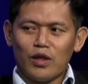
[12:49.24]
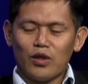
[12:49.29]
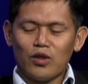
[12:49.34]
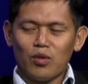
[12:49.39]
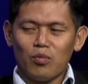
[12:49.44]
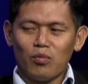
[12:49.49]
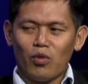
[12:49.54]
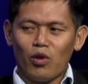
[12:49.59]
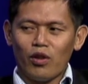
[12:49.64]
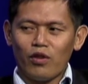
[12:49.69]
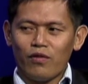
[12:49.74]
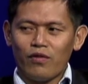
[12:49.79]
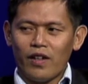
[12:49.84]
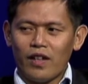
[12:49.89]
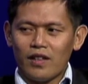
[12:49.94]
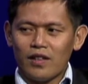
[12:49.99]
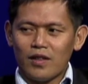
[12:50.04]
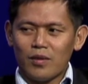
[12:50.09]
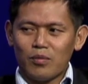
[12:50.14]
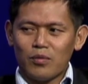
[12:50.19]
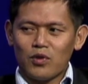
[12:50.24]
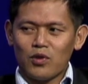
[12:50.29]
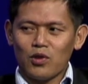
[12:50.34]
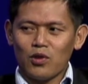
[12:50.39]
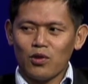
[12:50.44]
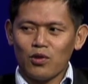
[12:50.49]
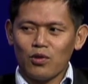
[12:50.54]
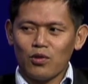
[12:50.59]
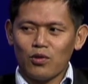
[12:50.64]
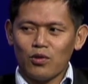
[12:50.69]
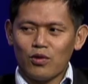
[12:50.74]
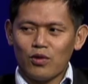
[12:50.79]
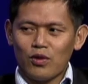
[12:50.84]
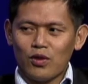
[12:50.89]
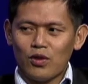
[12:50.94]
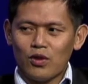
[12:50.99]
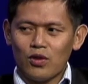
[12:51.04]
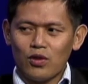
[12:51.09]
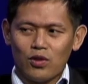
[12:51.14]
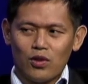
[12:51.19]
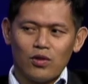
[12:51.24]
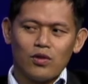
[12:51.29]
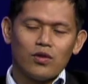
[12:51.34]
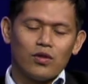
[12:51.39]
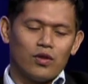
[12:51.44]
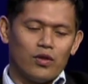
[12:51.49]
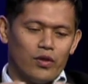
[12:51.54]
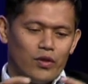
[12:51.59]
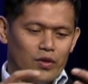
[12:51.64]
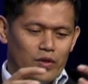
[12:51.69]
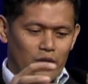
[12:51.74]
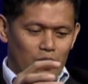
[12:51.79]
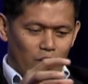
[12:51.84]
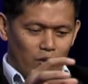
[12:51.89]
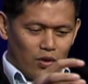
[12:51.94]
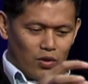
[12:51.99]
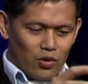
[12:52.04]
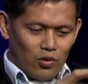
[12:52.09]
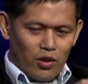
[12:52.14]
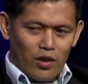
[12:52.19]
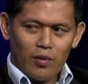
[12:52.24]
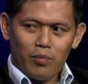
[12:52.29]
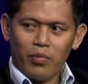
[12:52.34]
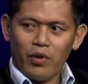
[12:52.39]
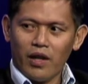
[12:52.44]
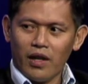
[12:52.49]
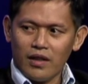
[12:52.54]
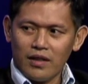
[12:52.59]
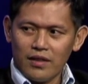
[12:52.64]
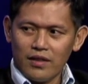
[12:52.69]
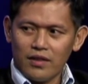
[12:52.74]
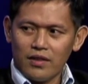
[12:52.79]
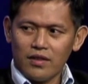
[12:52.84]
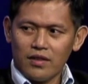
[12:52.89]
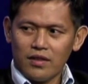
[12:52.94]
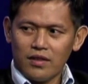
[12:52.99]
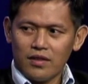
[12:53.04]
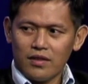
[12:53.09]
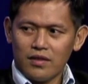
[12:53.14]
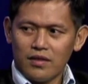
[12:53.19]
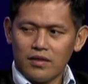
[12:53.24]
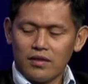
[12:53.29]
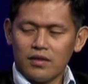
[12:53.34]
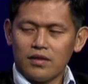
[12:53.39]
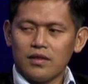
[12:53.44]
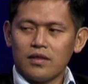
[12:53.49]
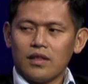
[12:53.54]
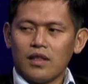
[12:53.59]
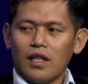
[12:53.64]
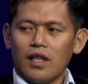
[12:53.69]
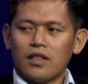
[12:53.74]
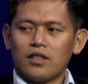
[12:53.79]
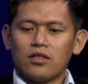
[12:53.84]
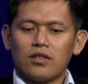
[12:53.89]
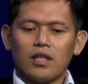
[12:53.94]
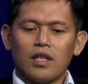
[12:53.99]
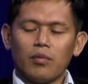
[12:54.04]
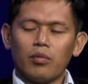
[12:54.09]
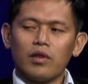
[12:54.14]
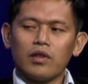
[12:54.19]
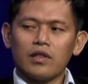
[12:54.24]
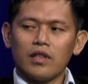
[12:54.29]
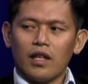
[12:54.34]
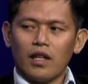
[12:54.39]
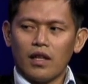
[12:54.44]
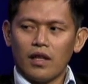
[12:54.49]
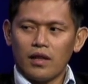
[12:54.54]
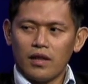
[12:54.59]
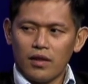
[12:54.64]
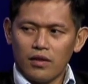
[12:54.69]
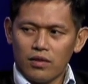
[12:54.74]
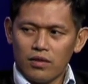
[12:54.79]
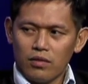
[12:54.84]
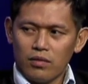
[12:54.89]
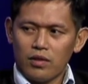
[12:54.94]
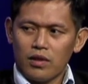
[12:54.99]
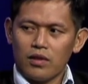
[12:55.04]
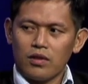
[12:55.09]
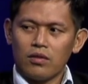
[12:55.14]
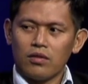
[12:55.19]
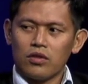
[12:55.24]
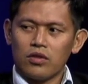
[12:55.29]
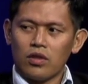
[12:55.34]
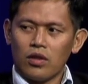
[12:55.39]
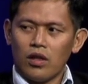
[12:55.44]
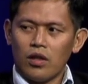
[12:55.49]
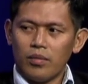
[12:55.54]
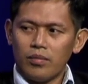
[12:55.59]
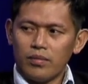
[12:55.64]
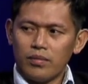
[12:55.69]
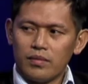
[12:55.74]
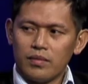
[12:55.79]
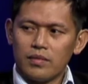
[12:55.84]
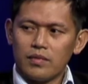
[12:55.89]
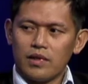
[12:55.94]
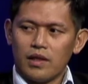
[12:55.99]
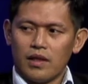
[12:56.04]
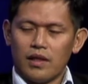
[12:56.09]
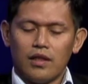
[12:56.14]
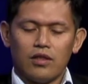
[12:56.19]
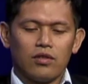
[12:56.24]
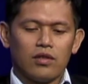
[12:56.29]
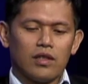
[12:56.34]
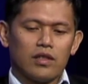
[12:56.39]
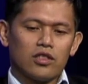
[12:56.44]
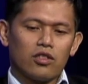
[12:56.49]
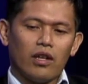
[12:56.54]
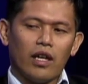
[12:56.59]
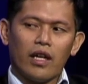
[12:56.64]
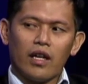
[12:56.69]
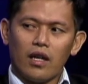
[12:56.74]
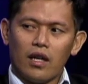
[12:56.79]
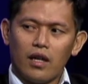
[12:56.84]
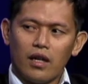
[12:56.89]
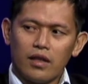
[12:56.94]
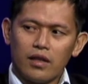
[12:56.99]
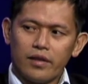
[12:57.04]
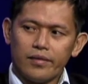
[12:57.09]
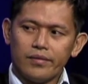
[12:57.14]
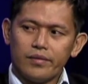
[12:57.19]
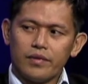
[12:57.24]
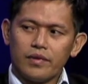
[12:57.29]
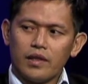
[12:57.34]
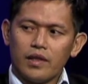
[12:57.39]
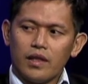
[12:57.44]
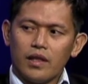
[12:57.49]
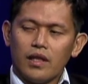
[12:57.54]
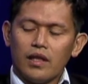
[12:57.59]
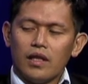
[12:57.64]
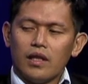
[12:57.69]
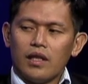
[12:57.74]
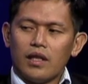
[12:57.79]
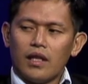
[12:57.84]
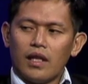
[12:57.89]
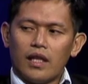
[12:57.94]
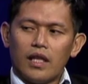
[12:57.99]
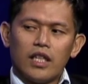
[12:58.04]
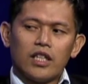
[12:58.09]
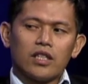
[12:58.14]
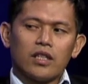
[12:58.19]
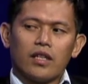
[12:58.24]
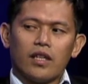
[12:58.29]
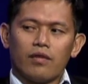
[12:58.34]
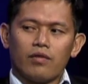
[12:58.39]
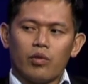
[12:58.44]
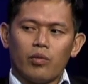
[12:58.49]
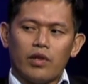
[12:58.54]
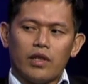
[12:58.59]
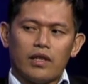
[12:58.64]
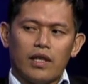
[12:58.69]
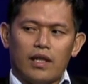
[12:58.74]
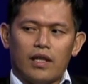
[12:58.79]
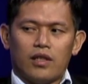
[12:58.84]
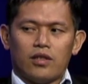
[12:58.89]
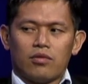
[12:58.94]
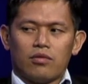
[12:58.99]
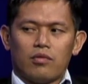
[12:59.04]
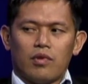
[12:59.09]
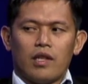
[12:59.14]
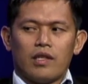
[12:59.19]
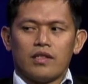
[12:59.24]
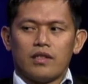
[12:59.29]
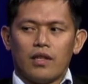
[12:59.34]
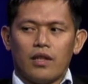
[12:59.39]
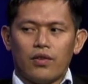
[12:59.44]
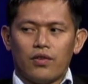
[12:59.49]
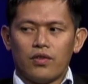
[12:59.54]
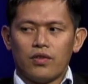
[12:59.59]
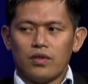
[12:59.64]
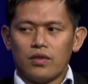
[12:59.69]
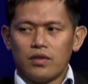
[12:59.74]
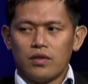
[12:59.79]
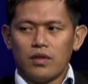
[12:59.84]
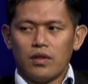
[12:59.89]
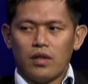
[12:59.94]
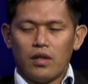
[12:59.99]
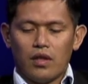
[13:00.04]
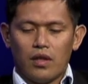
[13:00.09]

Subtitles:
we need to motivate them too, during practice, and just keep on telling that they're doing a good job, they need to train harder. Then each and every week they need to reassess